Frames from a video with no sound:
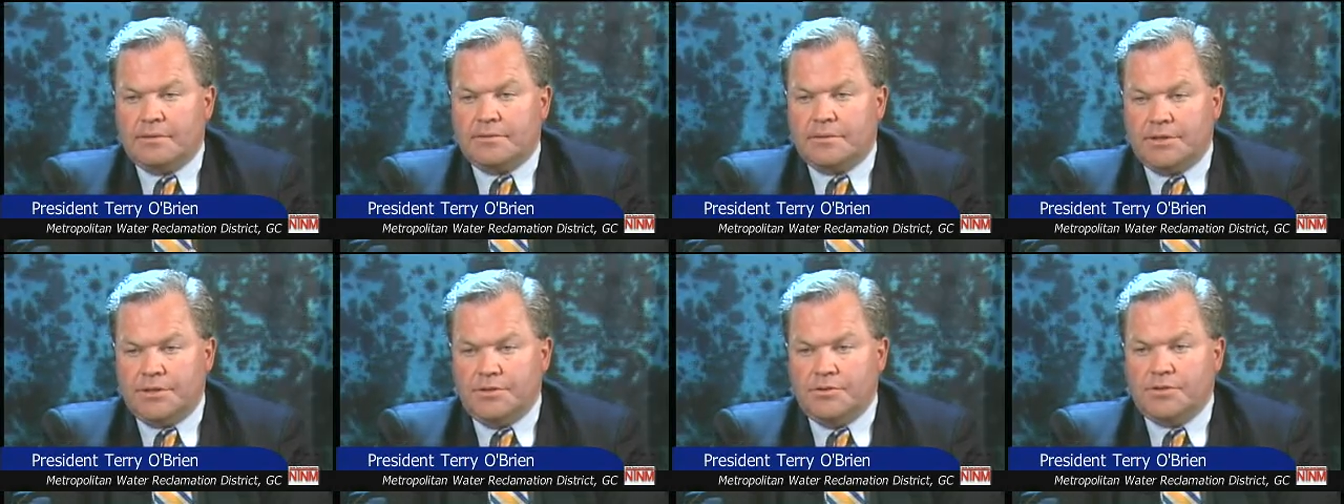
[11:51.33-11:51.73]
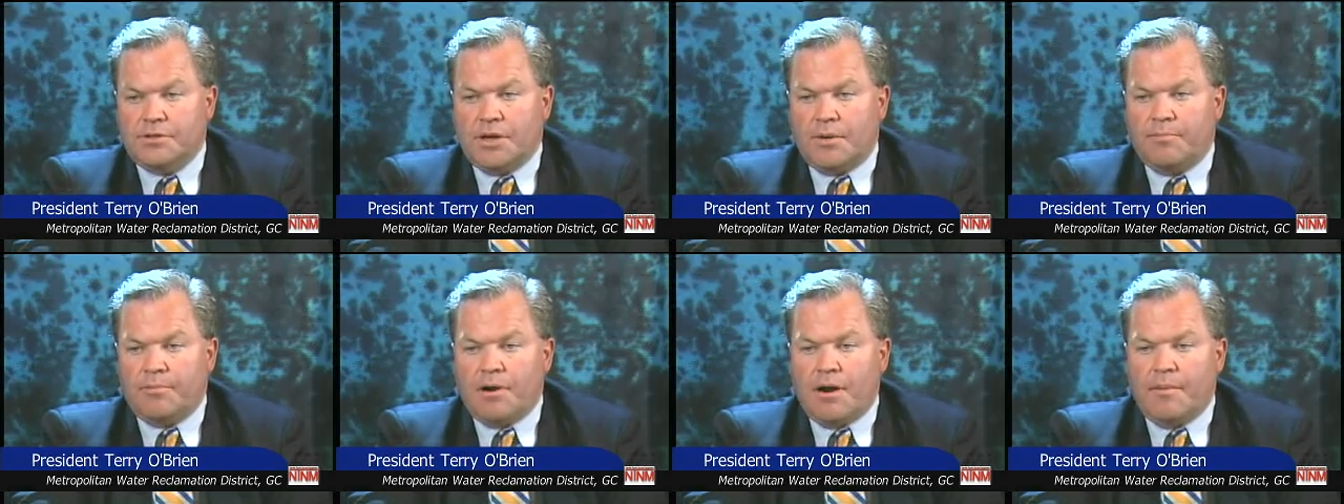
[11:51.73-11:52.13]
to use
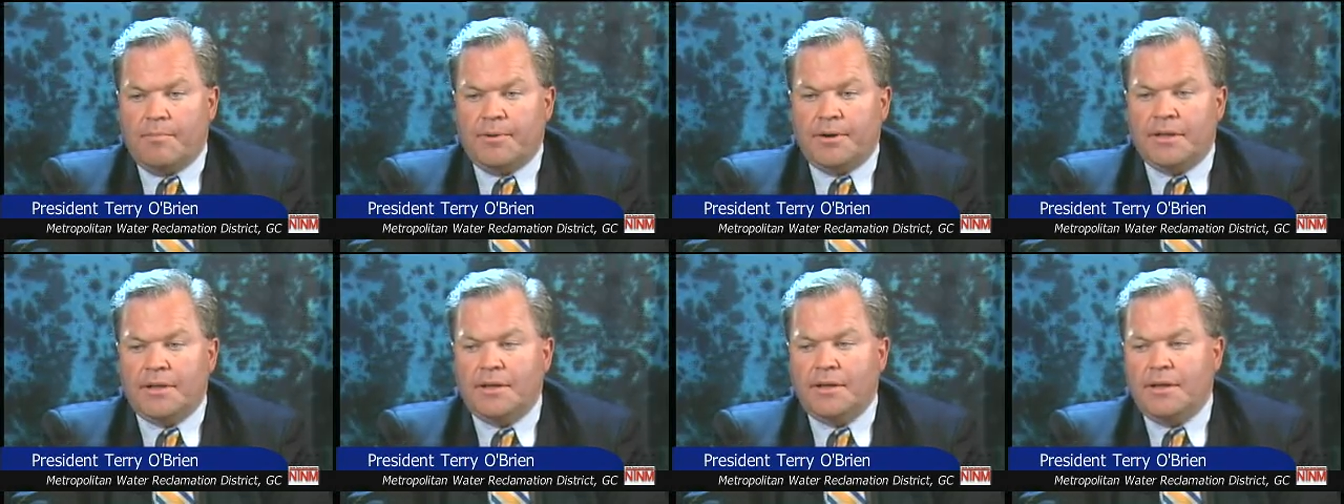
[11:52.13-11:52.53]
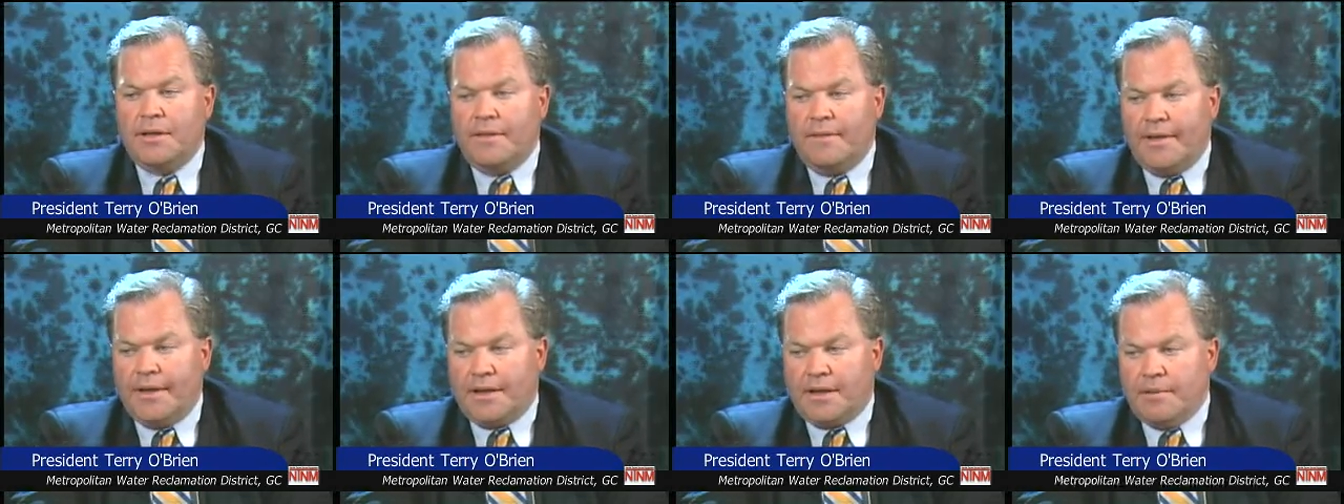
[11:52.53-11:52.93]
our property,
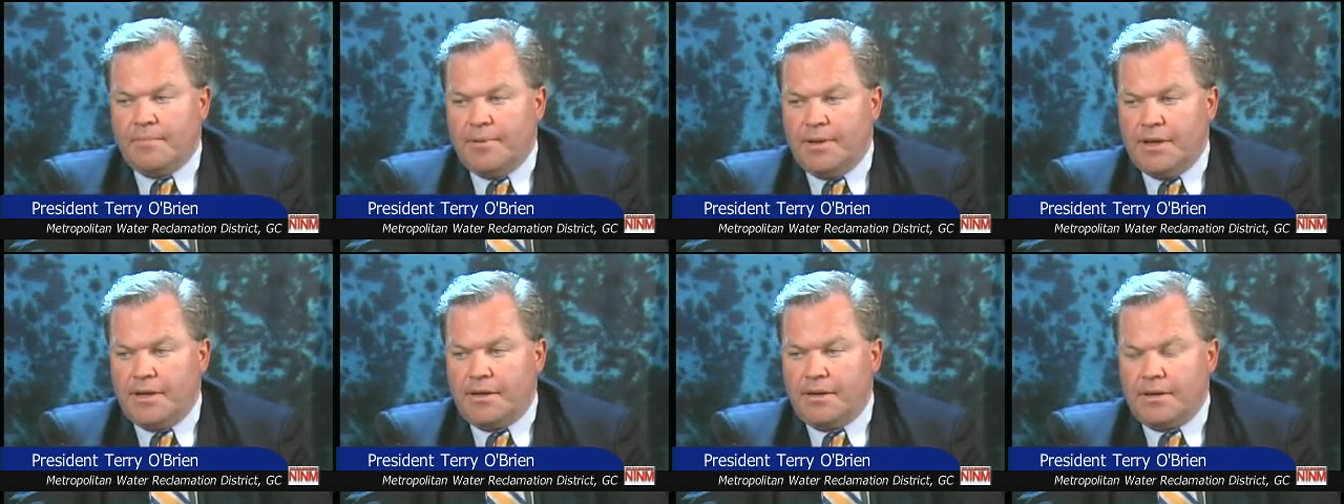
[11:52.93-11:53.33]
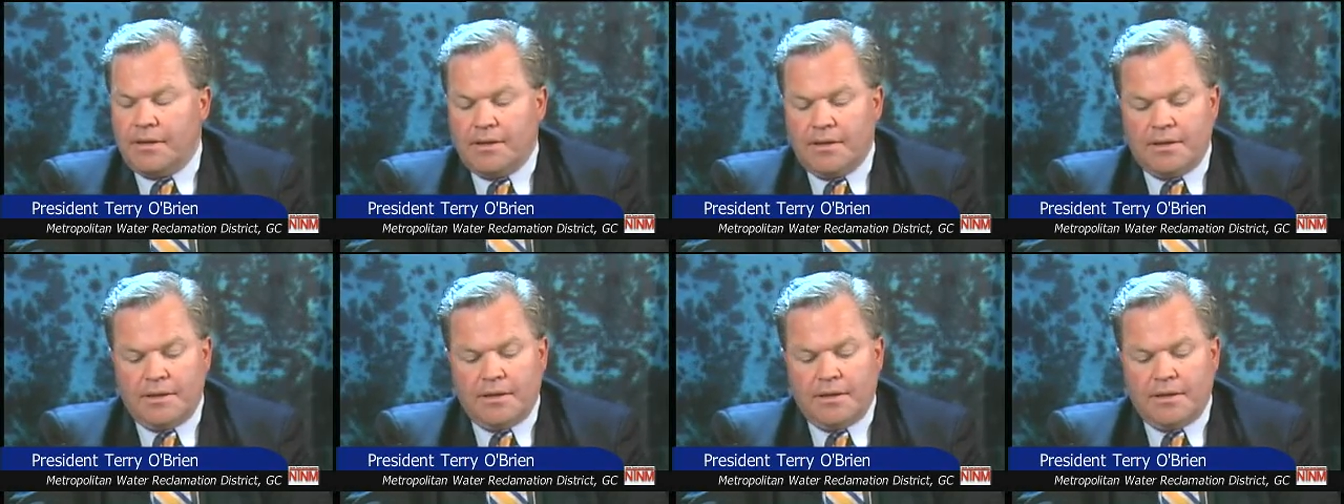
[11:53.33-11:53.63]
they come in,